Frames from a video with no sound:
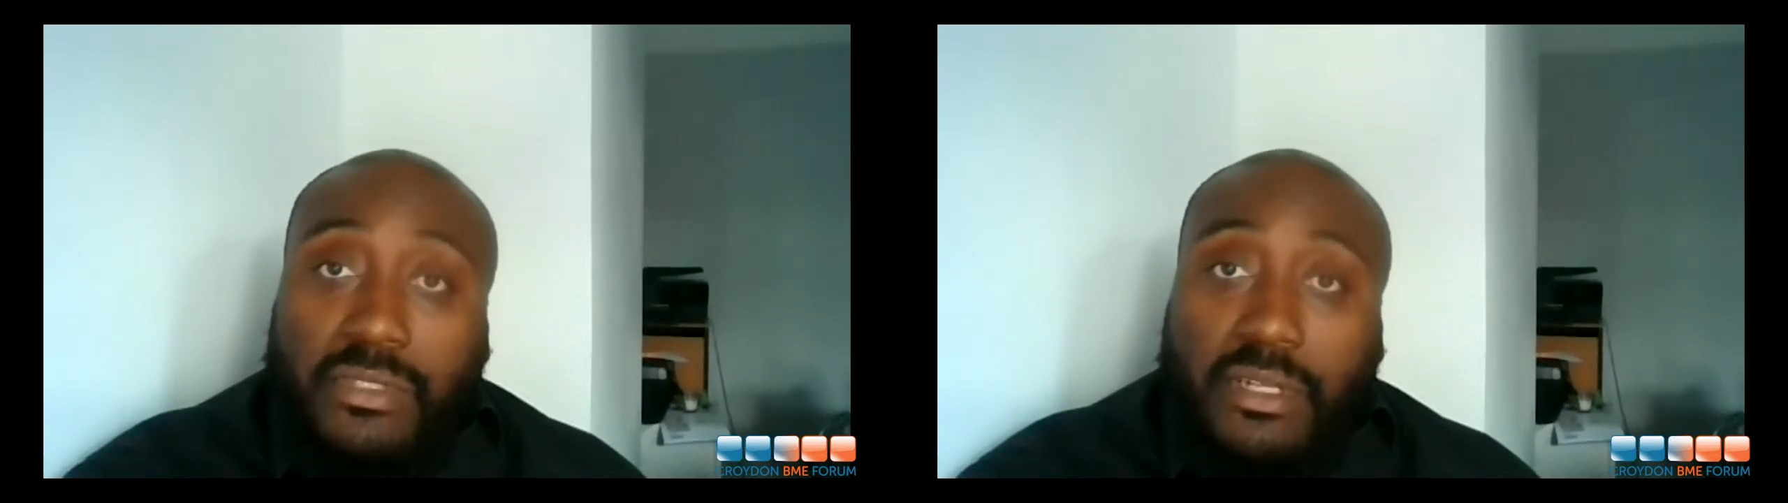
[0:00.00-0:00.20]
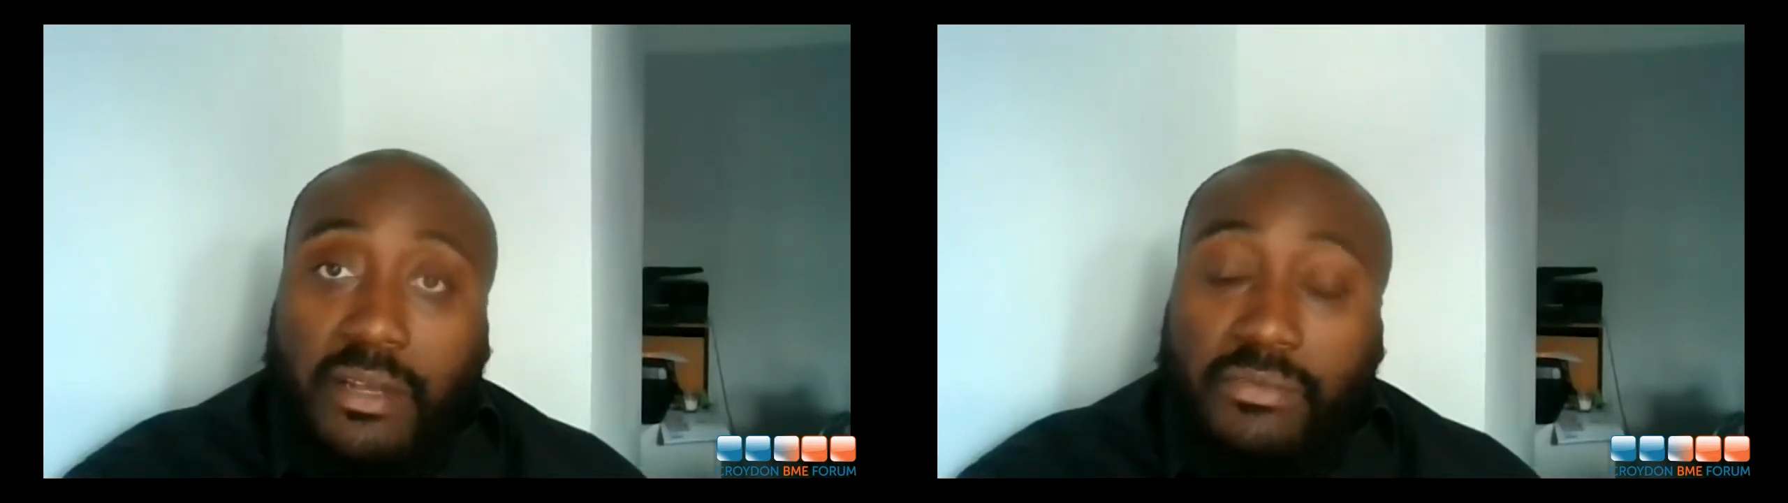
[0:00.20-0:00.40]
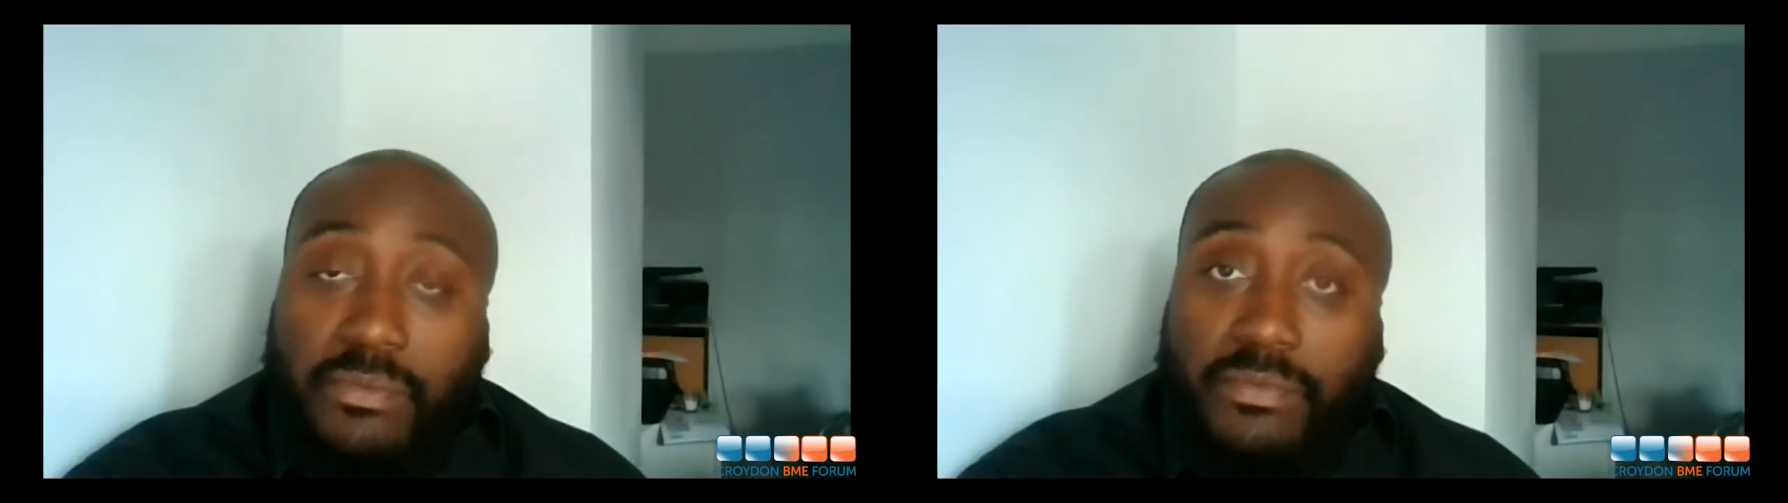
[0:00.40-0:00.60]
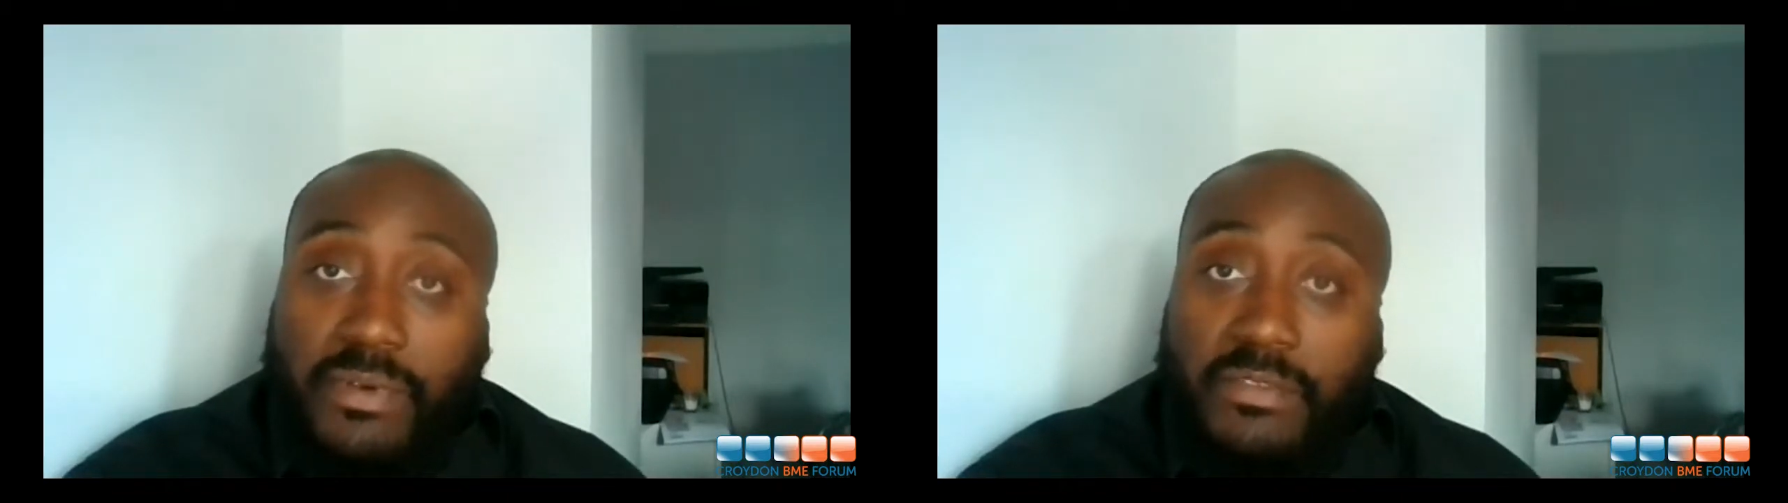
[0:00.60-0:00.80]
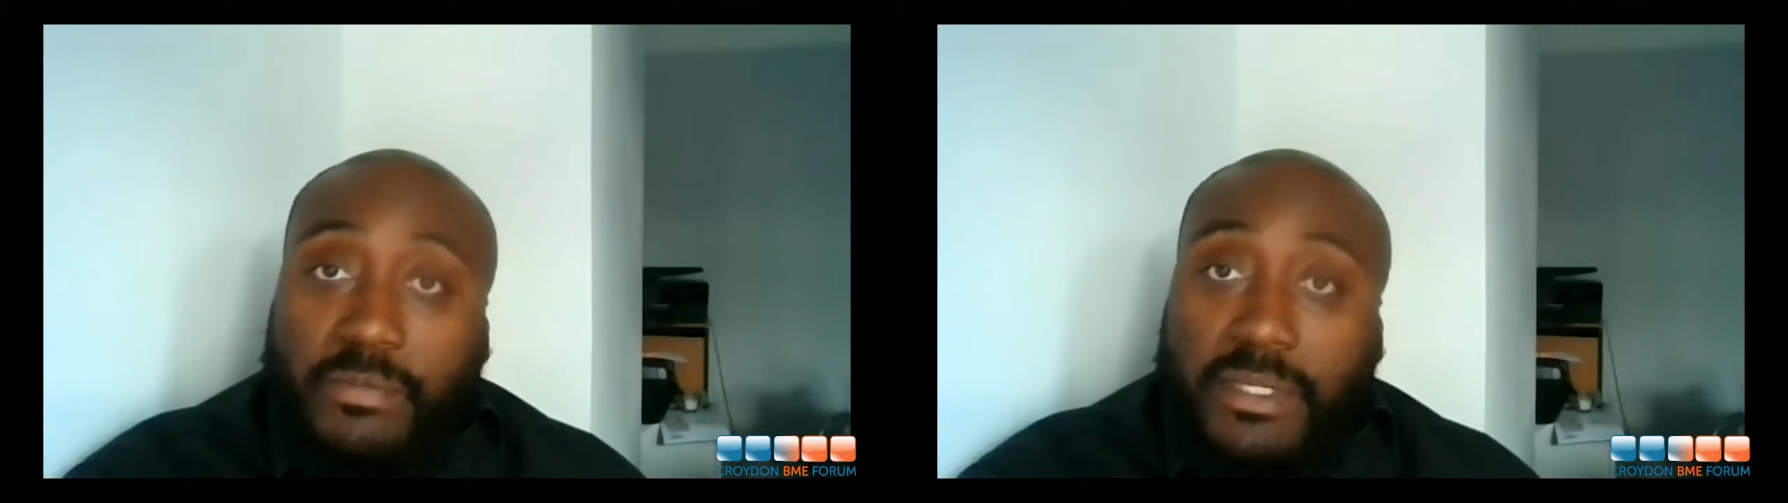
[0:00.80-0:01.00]
starting from
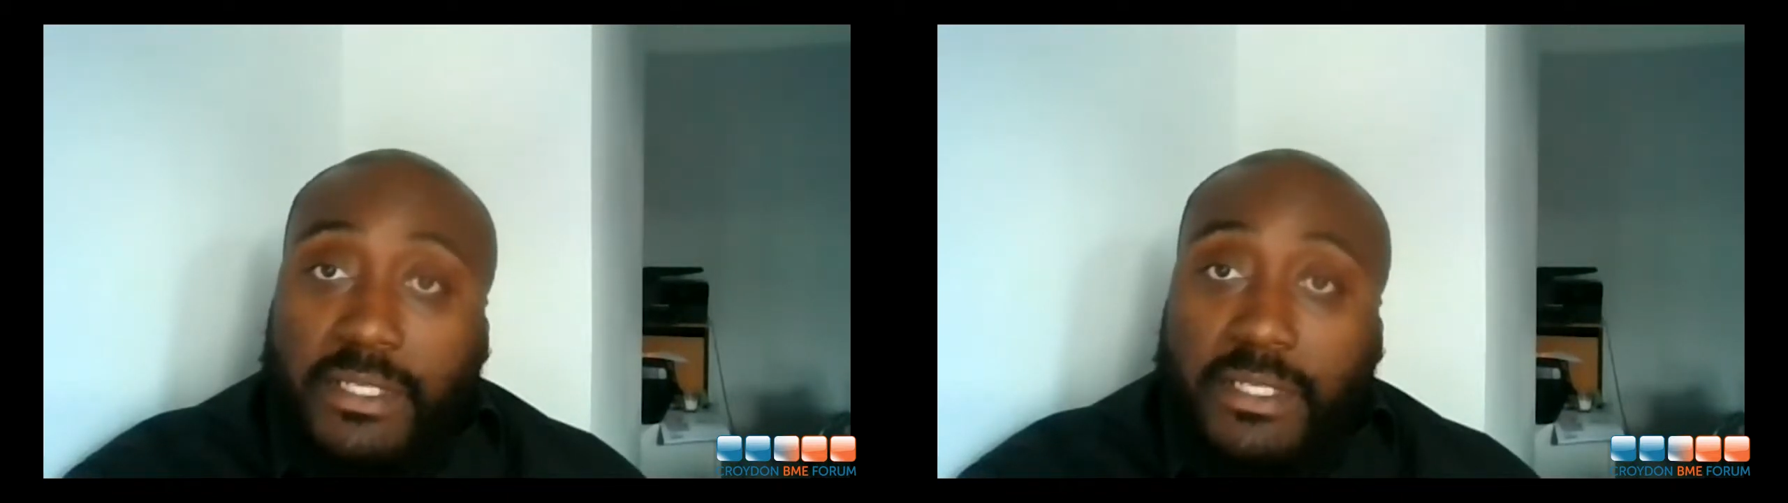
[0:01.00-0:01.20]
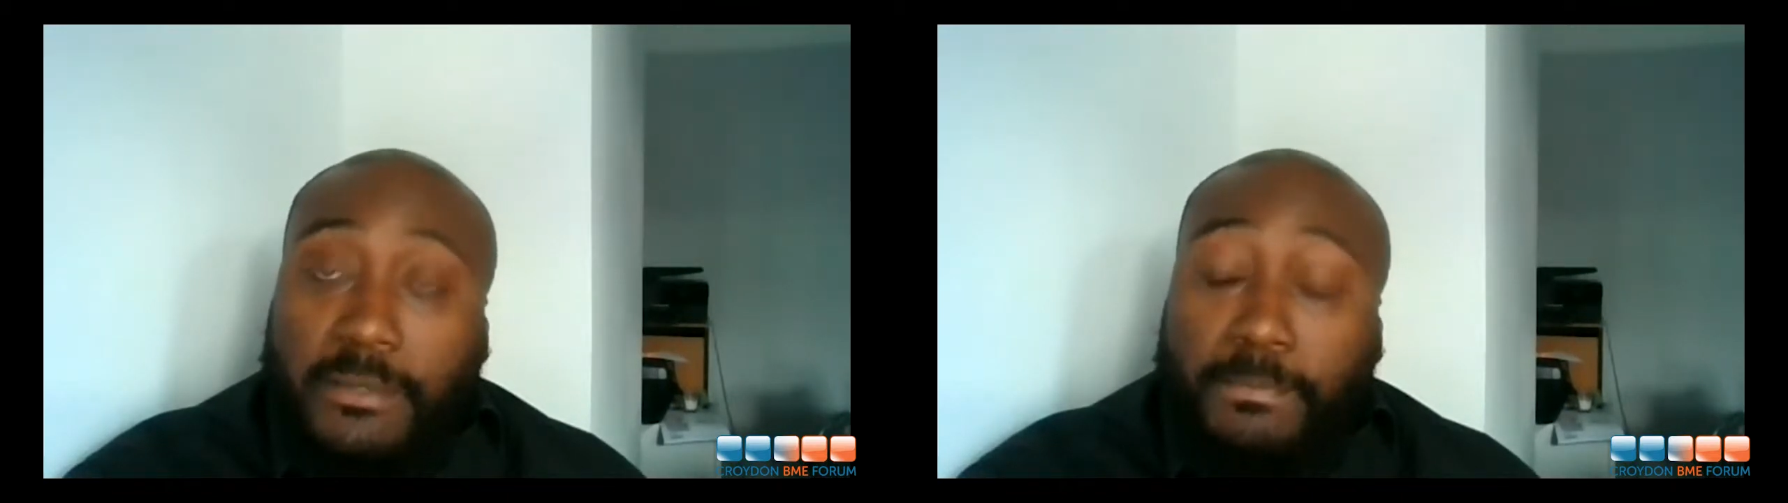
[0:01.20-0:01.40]
5%.